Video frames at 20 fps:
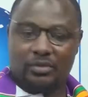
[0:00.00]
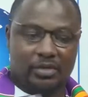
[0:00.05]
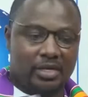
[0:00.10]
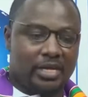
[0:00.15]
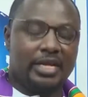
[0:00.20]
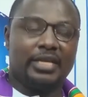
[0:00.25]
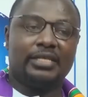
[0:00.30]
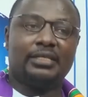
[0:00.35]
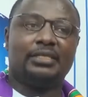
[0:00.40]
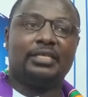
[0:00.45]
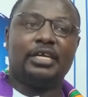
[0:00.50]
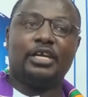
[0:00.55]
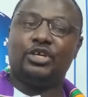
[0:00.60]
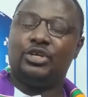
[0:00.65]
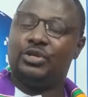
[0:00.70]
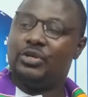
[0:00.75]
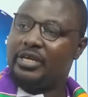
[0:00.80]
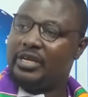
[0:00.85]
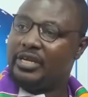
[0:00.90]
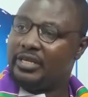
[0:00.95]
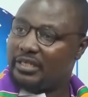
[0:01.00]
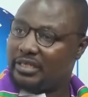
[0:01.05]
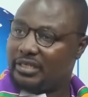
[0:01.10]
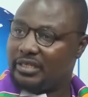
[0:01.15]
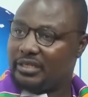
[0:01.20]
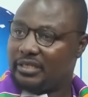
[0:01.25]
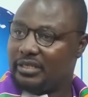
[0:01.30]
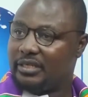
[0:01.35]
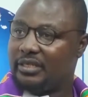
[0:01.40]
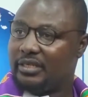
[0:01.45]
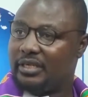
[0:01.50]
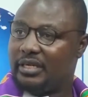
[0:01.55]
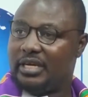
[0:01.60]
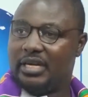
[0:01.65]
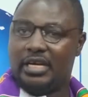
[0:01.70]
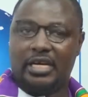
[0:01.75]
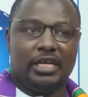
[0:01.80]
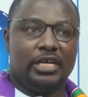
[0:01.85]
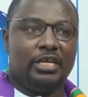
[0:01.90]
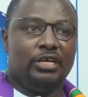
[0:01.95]
is the unity.
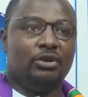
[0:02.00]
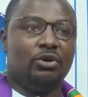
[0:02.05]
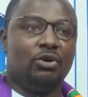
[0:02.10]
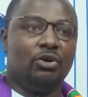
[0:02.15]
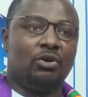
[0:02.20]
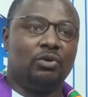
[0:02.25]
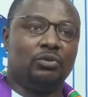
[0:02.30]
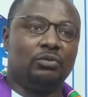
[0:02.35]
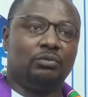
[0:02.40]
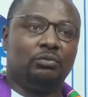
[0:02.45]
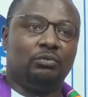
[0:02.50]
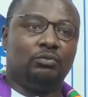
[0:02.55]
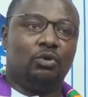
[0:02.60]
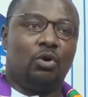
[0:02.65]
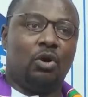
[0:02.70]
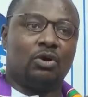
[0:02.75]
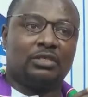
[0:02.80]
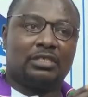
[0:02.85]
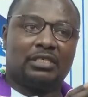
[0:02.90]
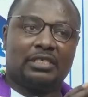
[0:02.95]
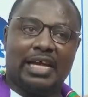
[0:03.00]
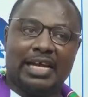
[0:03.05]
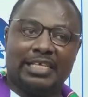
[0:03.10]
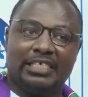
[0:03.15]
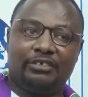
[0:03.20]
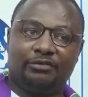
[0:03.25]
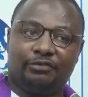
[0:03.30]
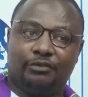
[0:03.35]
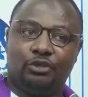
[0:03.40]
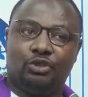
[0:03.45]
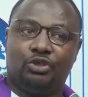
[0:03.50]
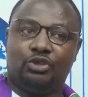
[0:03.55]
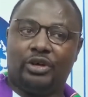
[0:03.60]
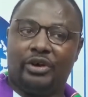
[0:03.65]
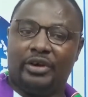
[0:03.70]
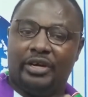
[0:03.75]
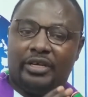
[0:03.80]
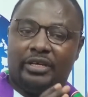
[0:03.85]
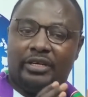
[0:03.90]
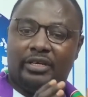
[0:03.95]
You know, Osajefo
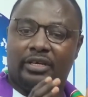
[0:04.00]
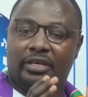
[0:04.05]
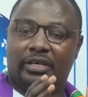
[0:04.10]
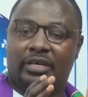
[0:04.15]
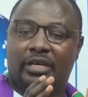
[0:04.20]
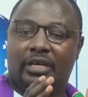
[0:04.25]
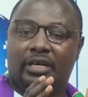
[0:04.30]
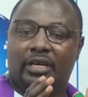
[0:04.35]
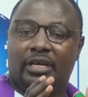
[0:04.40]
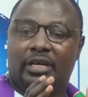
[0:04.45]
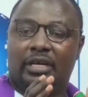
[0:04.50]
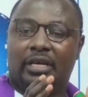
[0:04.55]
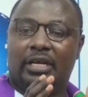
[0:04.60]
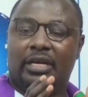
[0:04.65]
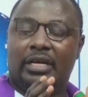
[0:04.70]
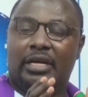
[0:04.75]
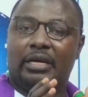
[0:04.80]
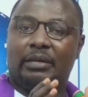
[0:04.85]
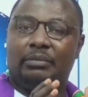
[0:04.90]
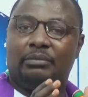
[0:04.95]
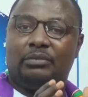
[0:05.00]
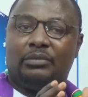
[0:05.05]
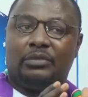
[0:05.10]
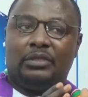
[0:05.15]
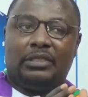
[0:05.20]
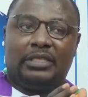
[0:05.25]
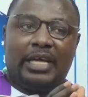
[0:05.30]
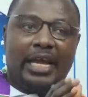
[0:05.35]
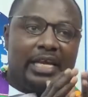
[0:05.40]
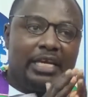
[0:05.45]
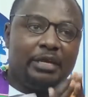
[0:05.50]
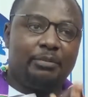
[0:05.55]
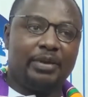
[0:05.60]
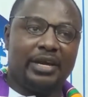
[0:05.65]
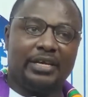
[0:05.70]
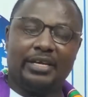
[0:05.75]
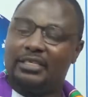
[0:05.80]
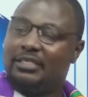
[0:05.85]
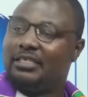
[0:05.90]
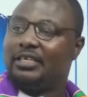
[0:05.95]
during the
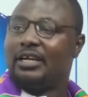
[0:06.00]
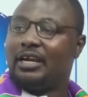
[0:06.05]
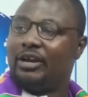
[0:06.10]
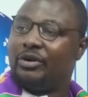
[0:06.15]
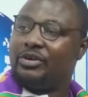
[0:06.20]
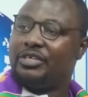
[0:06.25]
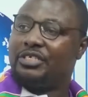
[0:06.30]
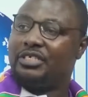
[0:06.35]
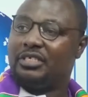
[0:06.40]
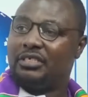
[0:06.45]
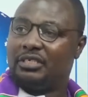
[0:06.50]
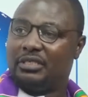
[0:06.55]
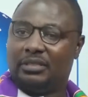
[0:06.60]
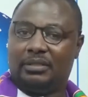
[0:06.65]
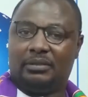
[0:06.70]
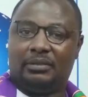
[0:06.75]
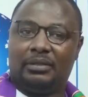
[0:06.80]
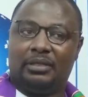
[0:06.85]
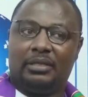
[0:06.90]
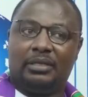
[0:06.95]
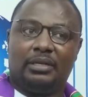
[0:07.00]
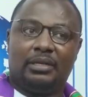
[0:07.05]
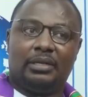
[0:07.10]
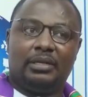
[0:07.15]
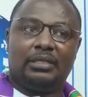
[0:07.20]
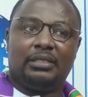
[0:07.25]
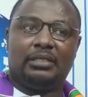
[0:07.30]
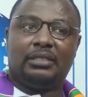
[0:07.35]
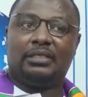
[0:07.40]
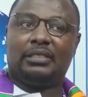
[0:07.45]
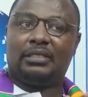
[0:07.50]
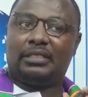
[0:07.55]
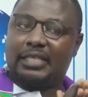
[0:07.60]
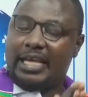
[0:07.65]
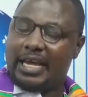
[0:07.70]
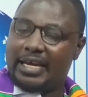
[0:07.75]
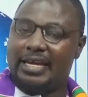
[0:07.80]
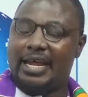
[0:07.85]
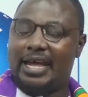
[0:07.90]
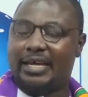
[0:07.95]
Independence Declaration
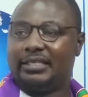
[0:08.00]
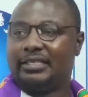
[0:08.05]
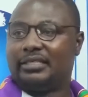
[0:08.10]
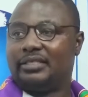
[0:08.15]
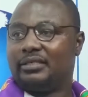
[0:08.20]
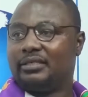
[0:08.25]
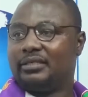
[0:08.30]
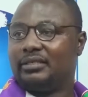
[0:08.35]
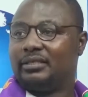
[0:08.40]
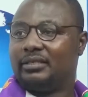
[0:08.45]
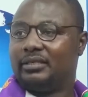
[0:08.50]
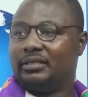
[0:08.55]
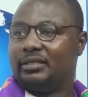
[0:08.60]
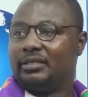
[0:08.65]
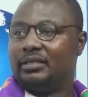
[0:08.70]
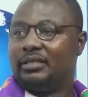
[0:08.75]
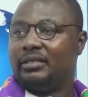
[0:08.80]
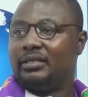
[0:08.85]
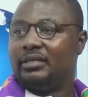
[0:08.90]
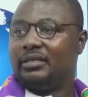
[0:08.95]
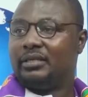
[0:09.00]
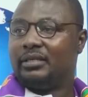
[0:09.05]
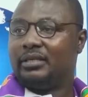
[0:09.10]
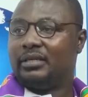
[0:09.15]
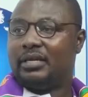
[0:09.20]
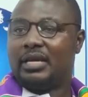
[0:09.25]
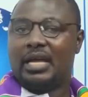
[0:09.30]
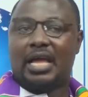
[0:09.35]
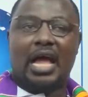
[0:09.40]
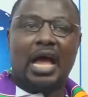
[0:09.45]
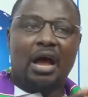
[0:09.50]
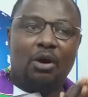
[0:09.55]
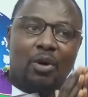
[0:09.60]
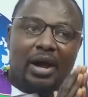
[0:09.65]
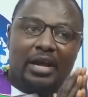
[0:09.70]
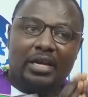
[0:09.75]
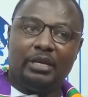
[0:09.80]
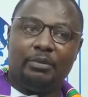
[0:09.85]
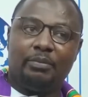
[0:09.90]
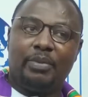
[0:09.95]
said that our
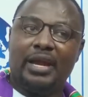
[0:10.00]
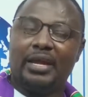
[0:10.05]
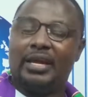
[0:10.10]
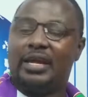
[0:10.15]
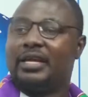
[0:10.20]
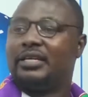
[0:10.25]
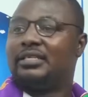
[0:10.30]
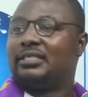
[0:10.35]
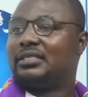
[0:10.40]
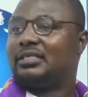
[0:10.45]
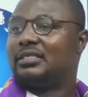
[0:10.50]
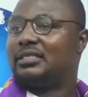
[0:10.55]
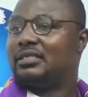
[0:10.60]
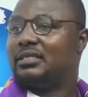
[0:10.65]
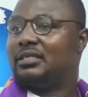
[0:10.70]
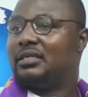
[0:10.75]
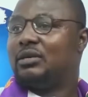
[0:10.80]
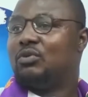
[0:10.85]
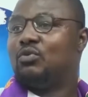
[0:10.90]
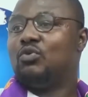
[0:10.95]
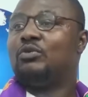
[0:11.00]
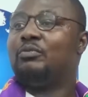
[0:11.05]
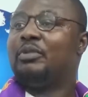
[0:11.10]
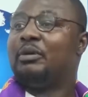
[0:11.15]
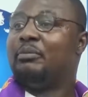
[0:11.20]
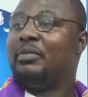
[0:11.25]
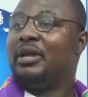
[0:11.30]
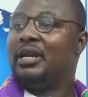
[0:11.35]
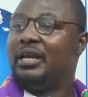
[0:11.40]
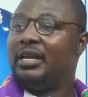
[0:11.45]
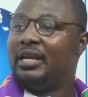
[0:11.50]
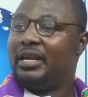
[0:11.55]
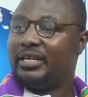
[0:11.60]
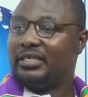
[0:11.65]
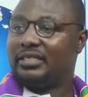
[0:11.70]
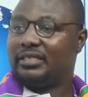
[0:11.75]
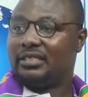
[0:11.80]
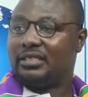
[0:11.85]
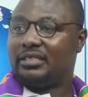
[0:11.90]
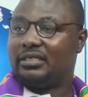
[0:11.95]
independence would be
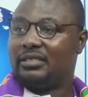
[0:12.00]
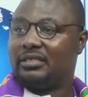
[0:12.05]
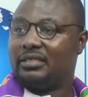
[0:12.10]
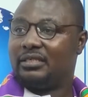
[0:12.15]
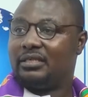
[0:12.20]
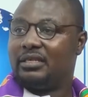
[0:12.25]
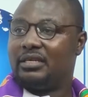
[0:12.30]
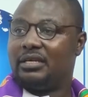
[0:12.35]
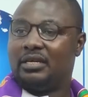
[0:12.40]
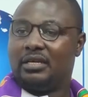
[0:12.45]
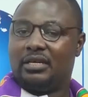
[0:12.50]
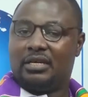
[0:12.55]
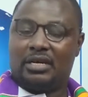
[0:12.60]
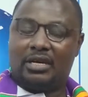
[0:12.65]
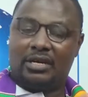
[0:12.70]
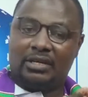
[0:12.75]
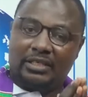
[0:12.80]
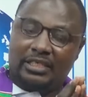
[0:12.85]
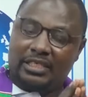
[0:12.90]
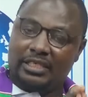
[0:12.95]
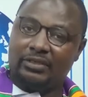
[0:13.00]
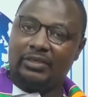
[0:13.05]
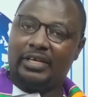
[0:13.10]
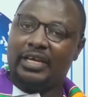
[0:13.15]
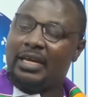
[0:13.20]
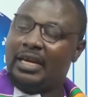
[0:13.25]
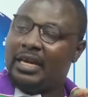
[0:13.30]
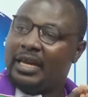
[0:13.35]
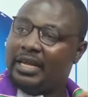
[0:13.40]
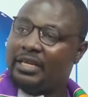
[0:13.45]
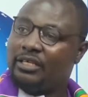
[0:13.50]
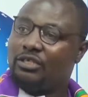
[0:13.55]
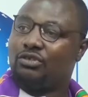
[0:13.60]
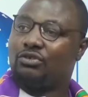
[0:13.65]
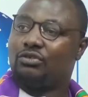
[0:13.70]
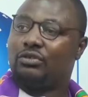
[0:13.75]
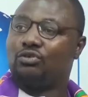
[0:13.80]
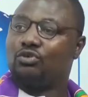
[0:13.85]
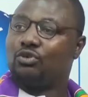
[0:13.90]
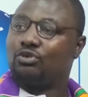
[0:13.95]
meaningless until it leads to
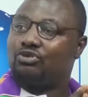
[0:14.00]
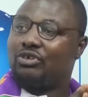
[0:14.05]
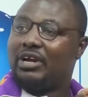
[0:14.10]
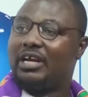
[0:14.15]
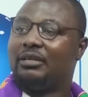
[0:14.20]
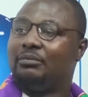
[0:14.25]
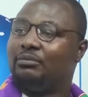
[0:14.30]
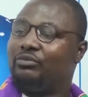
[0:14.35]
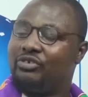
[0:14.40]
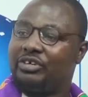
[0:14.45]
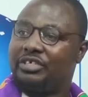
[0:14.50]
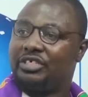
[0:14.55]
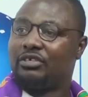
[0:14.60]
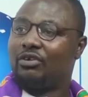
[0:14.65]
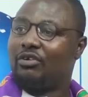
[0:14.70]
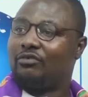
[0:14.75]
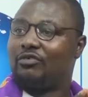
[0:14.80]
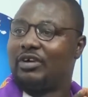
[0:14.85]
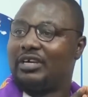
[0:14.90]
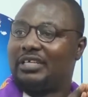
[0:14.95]
total liberation of what?